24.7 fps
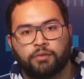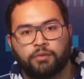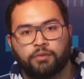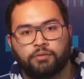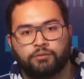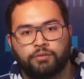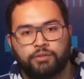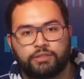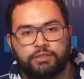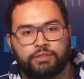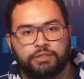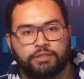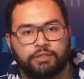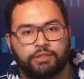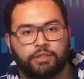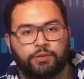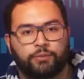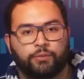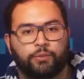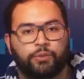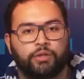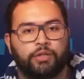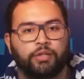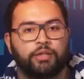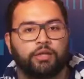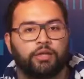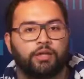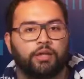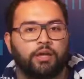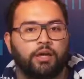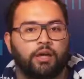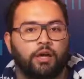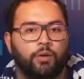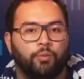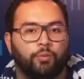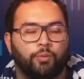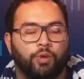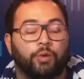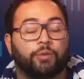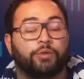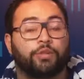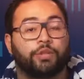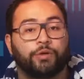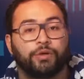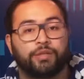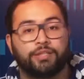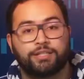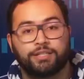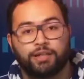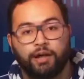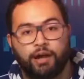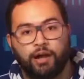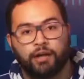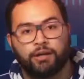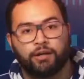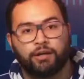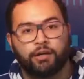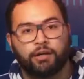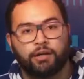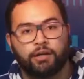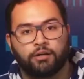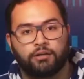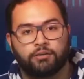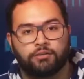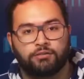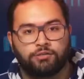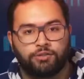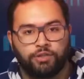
recently rewrote their entire